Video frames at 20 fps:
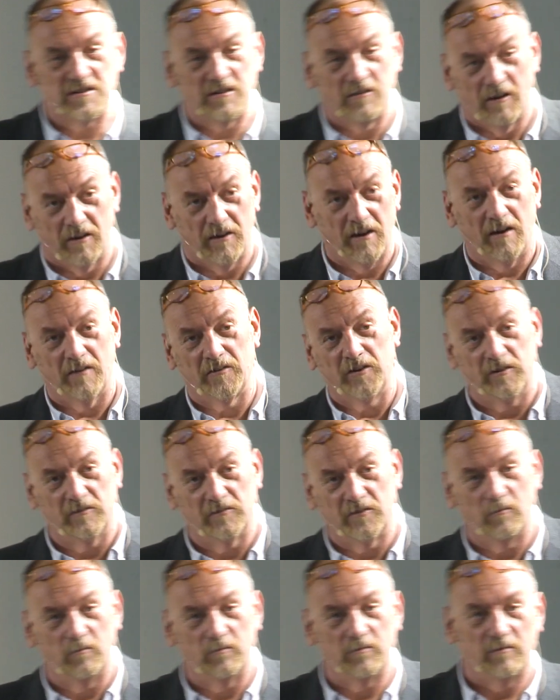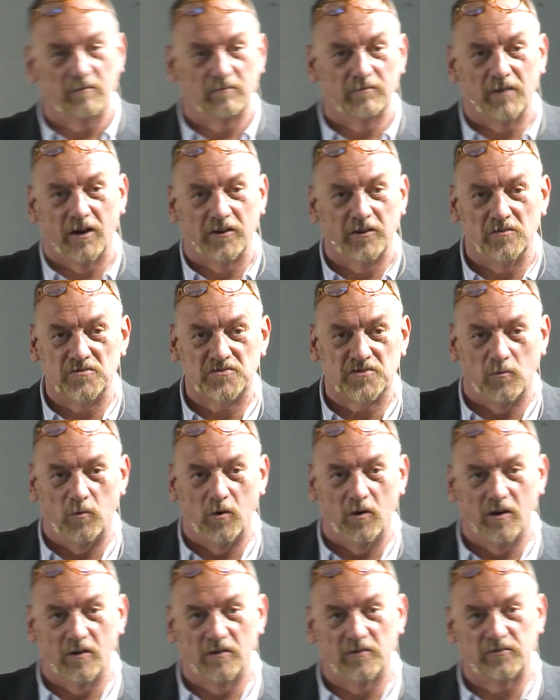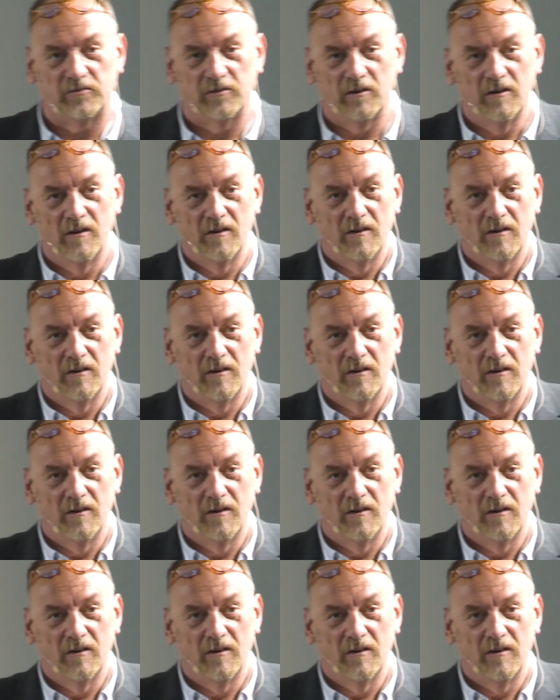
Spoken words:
and I use the words